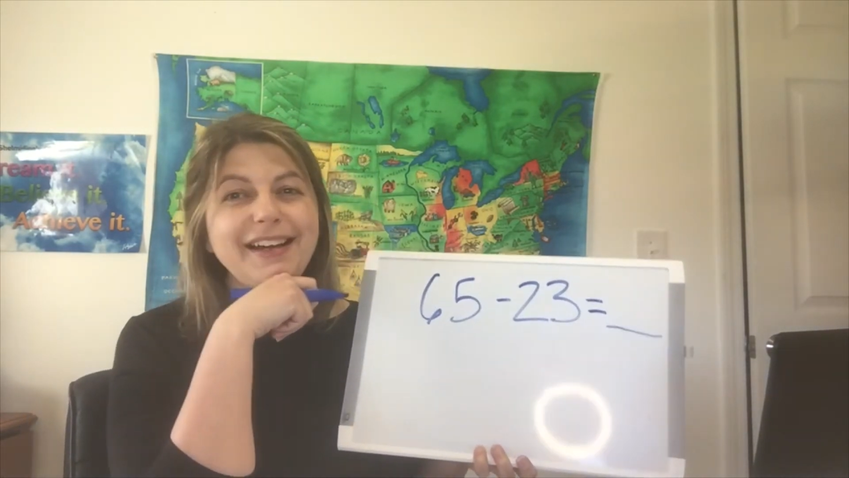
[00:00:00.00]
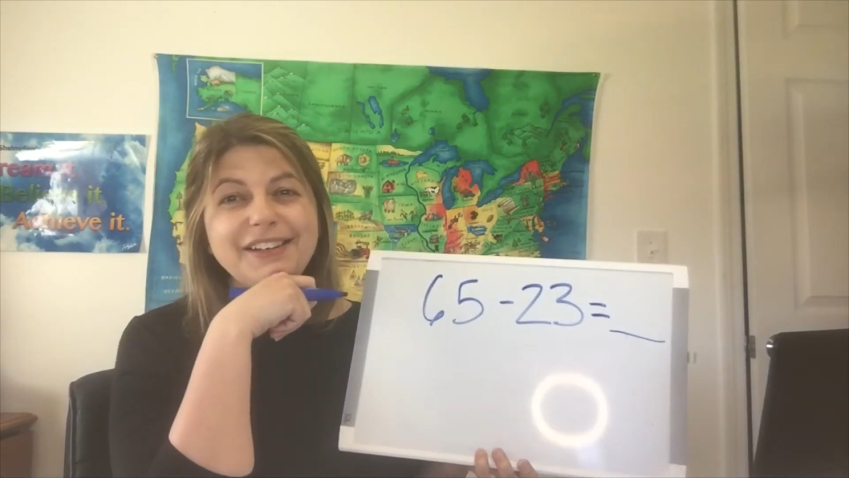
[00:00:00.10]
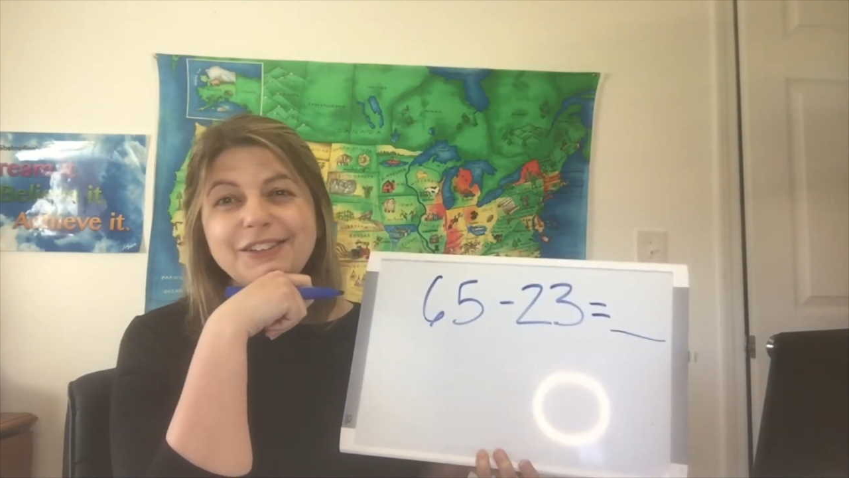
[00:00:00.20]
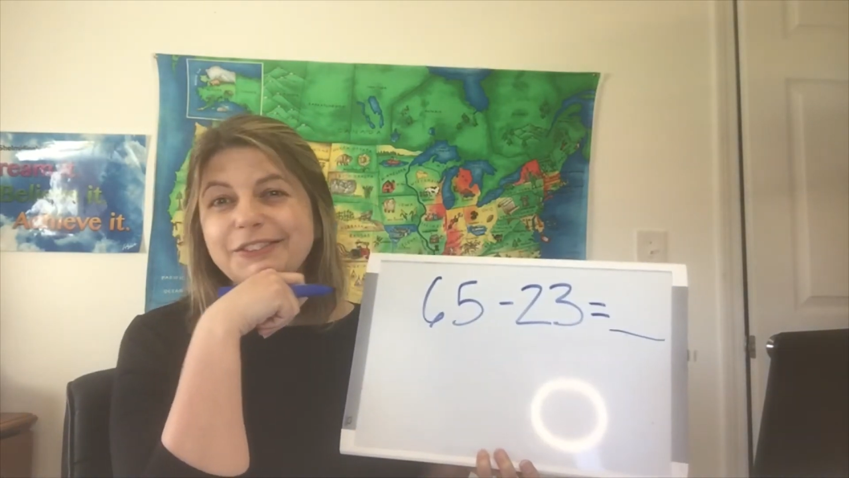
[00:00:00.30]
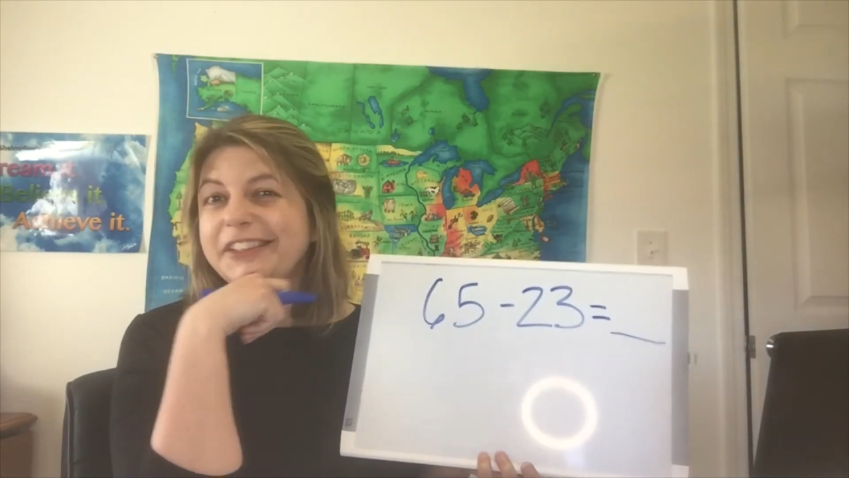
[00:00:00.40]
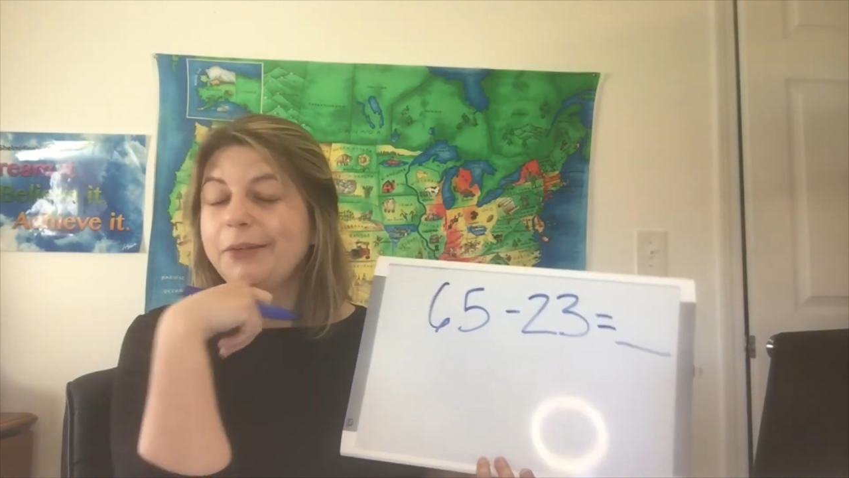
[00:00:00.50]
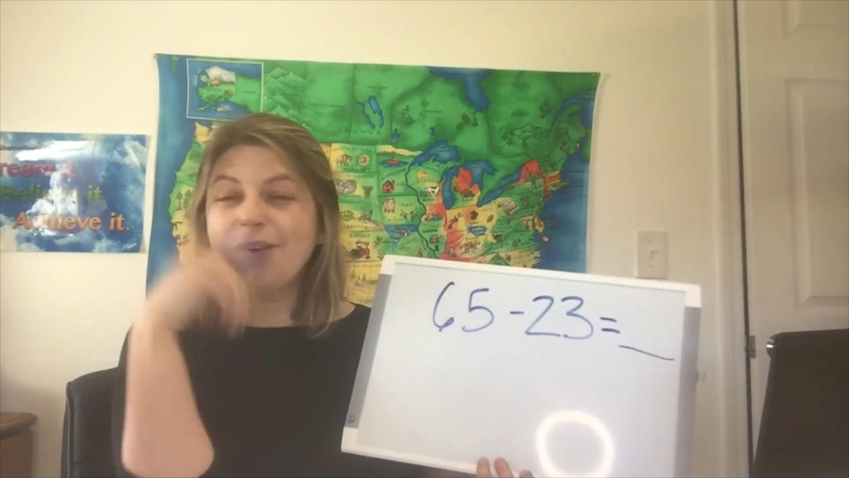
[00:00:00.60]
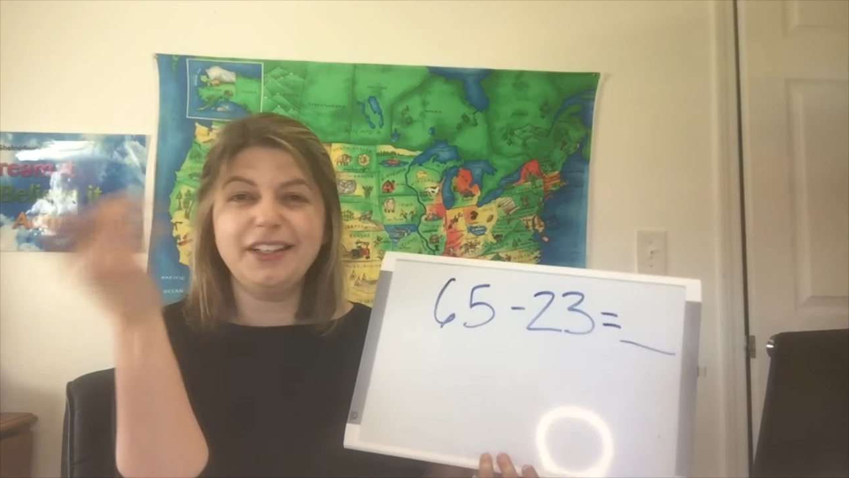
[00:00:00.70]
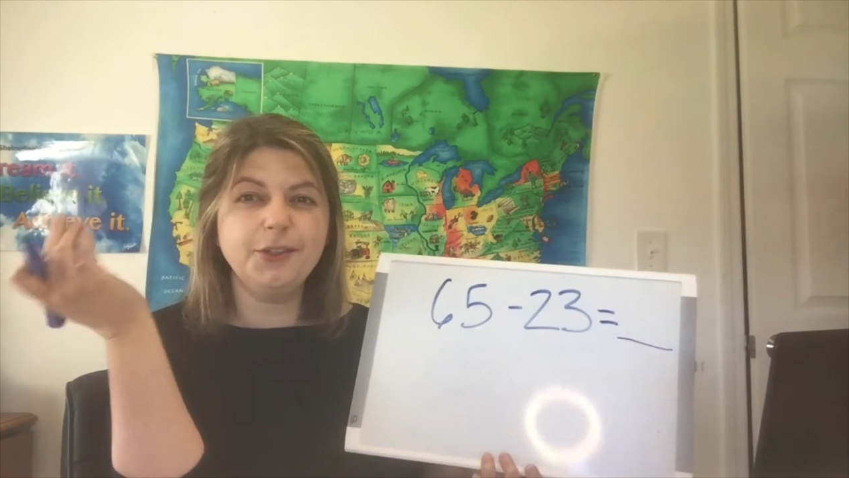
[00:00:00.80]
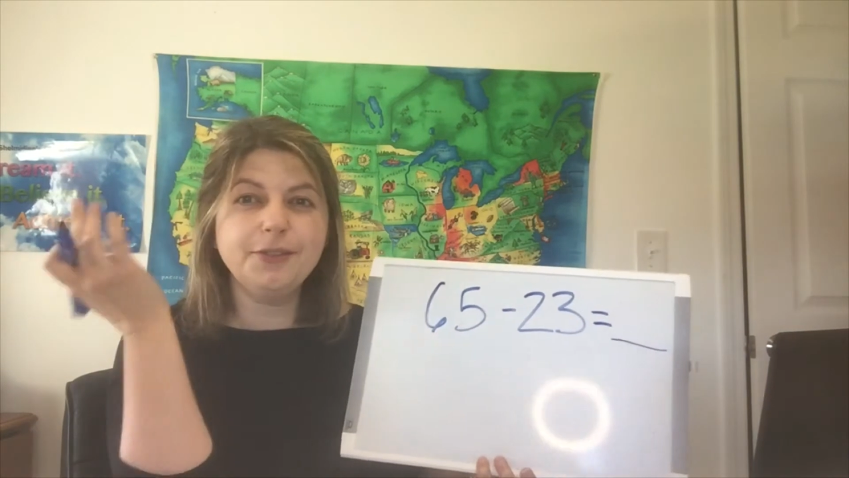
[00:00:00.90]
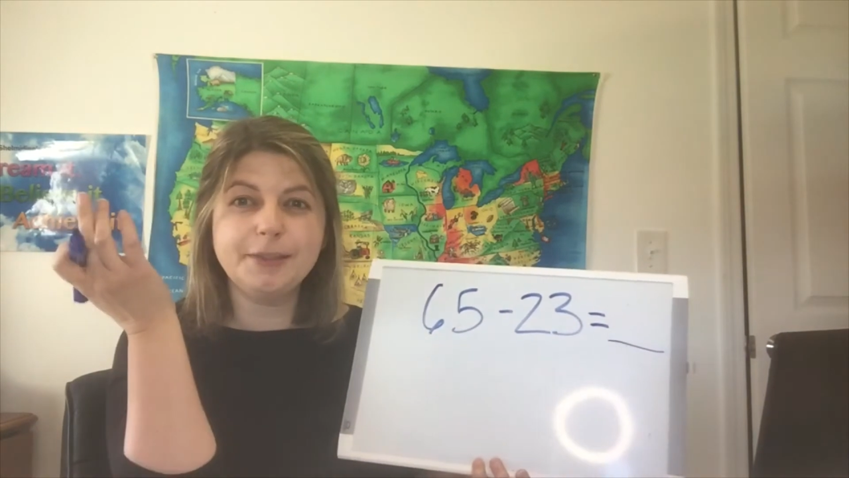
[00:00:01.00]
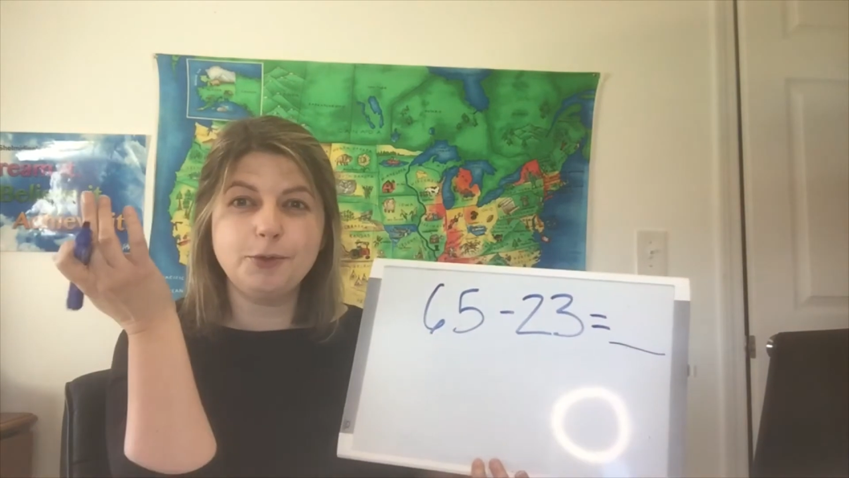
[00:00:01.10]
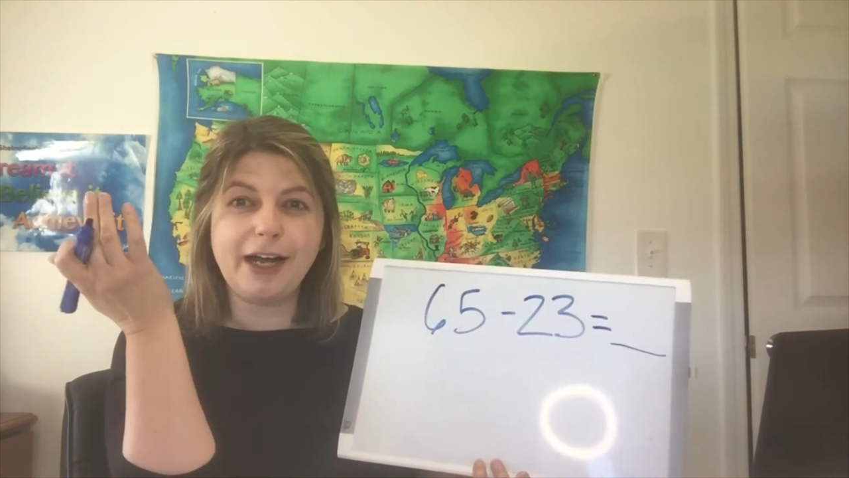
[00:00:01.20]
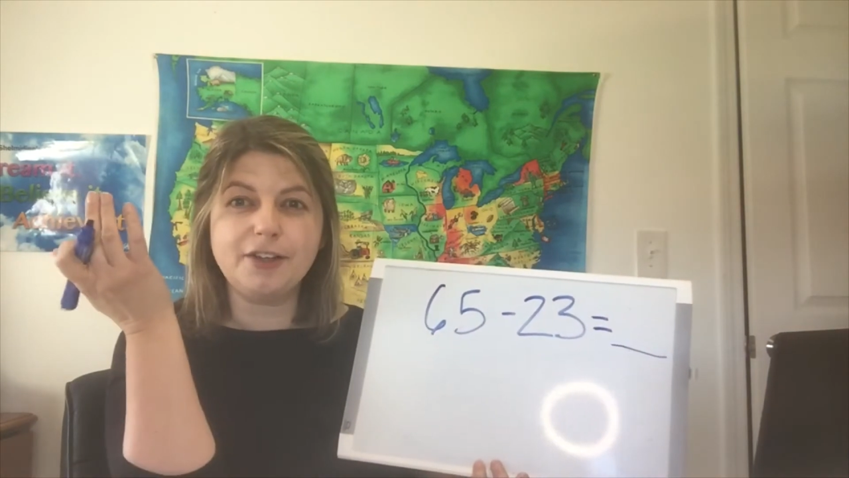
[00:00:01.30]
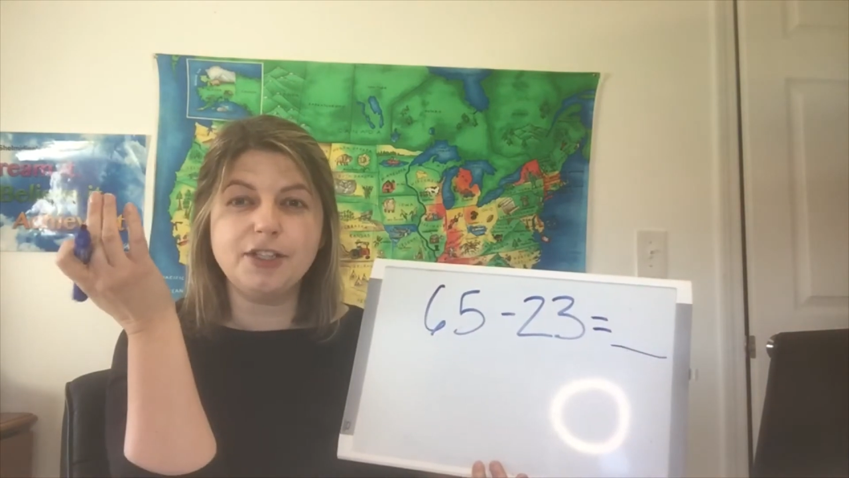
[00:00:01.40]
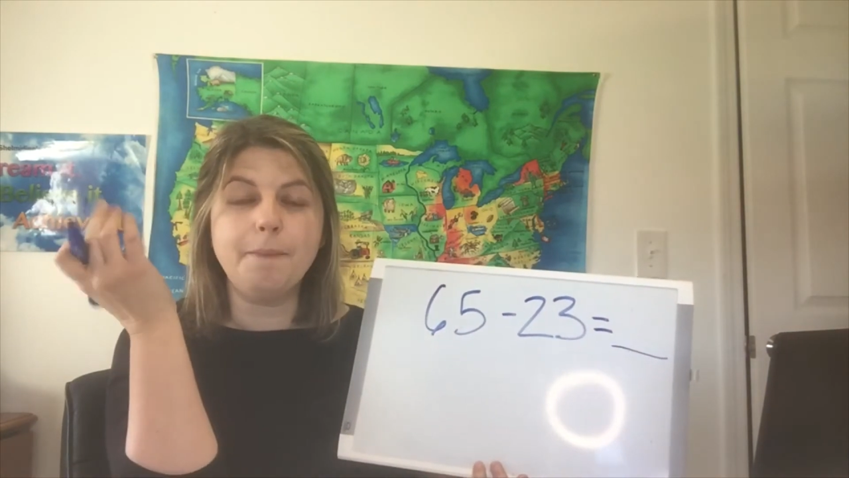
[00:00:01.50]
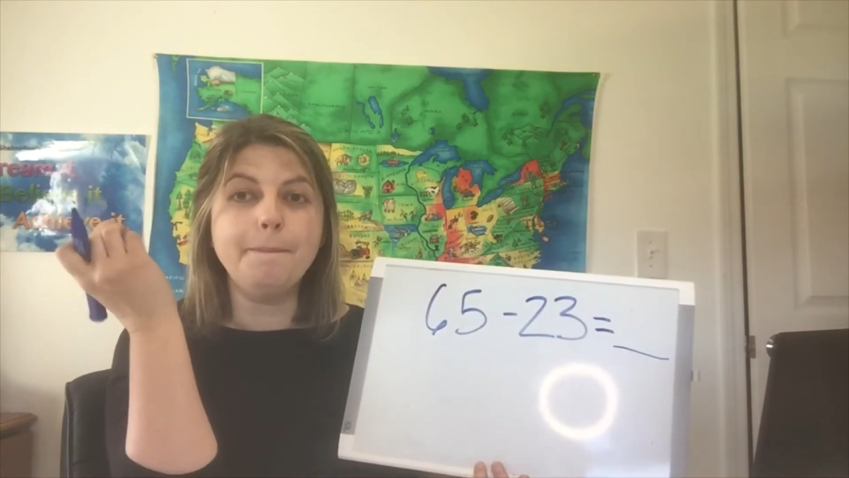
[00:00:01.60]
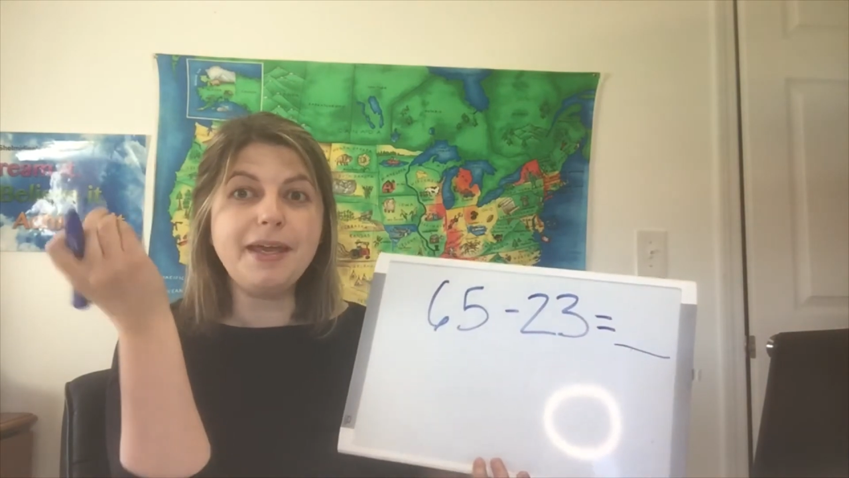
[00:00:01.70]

I don't really want to use subtraction.